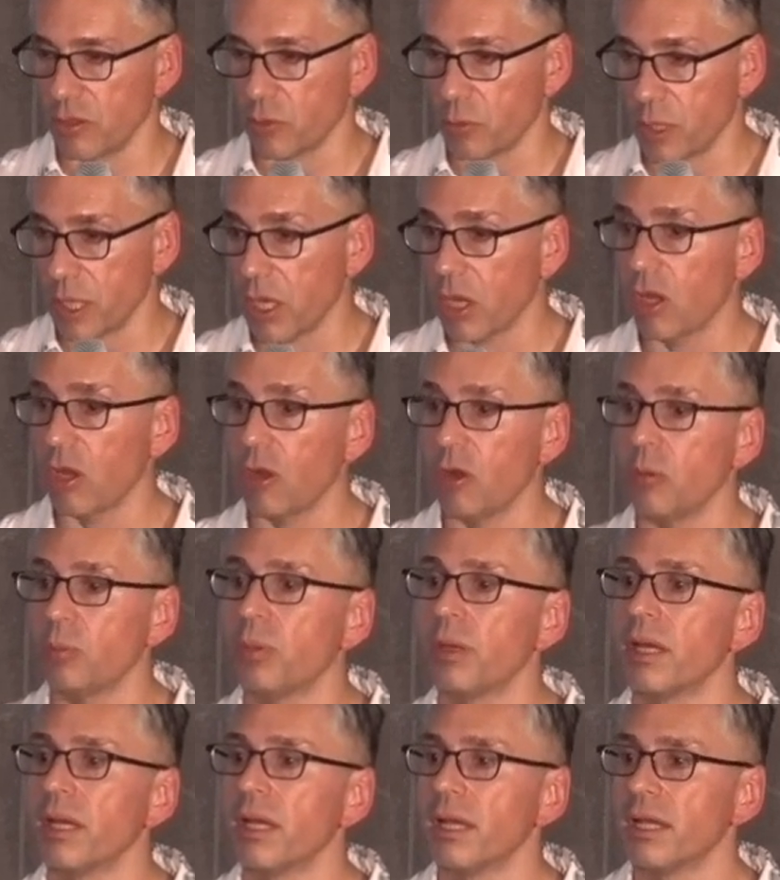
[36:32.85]
We hope
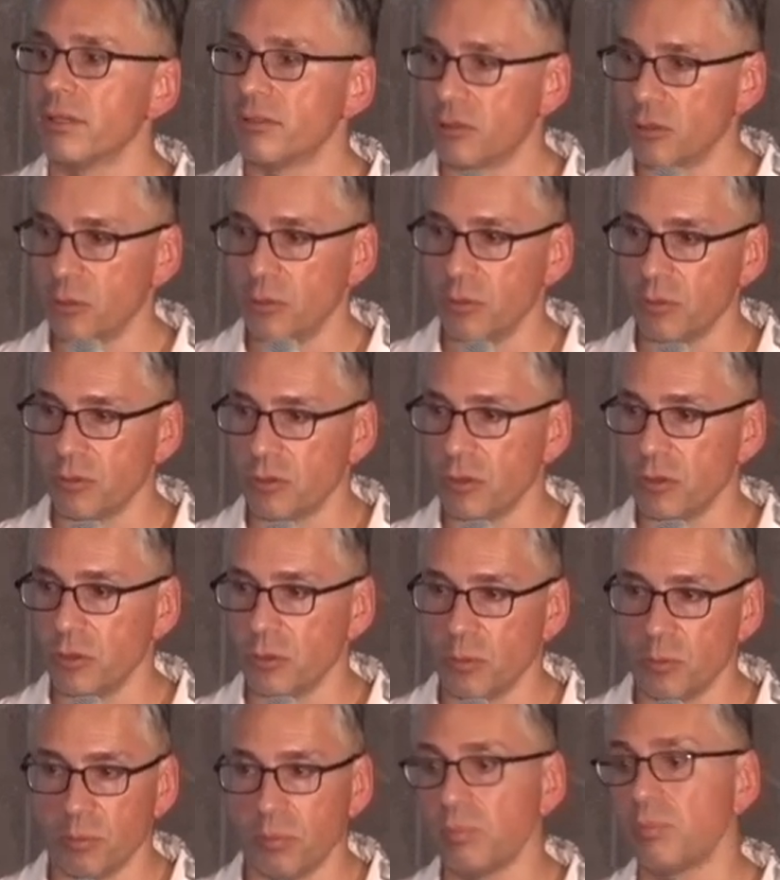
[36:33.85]
to
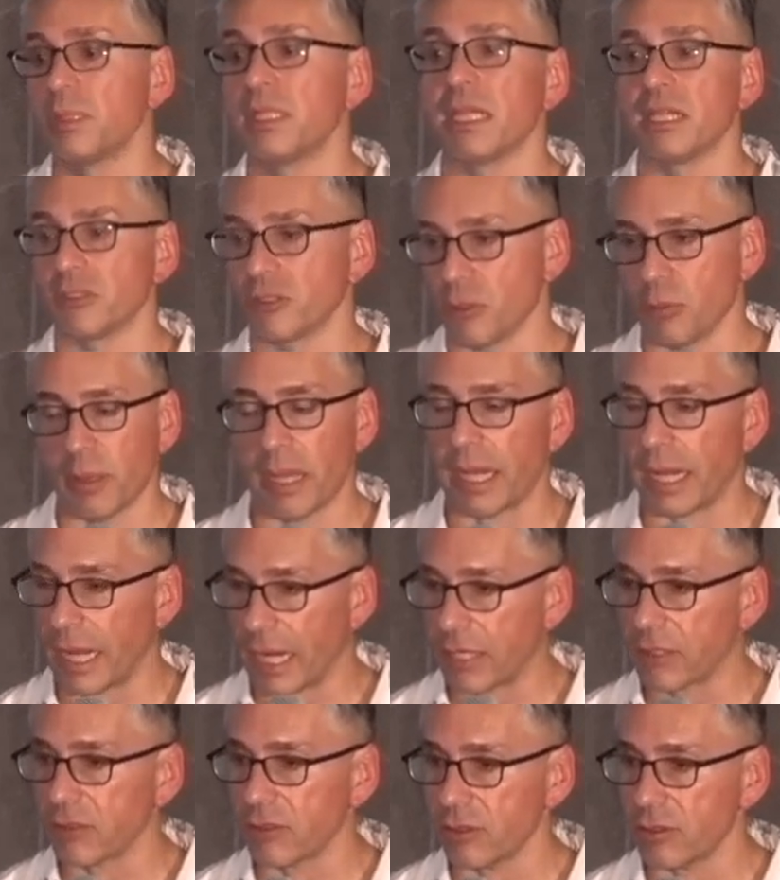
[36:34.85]
to potential bad
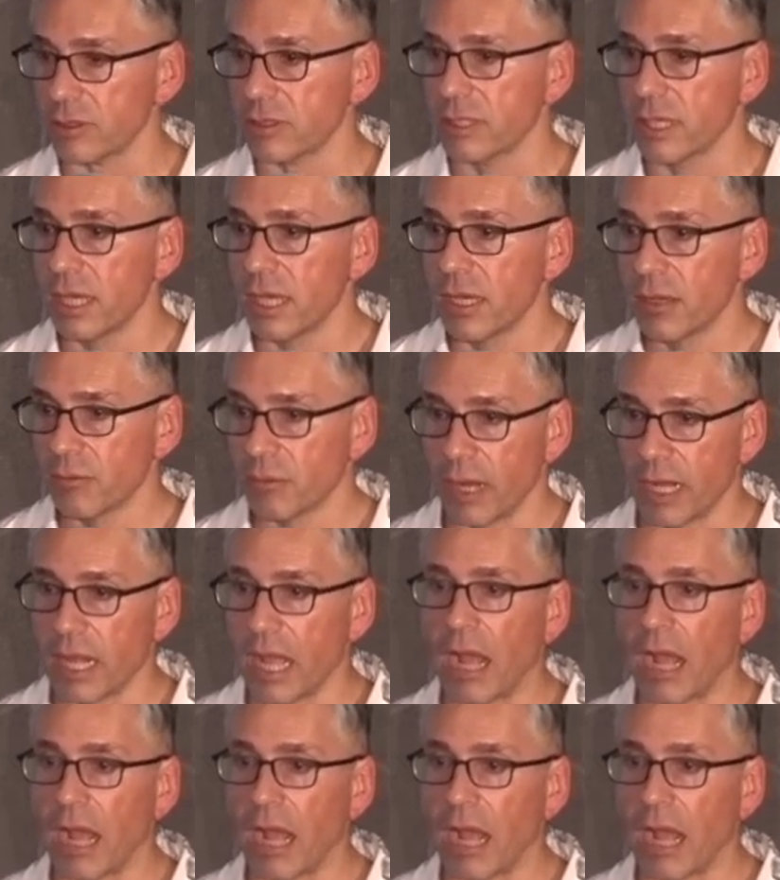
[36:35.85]
actors, right?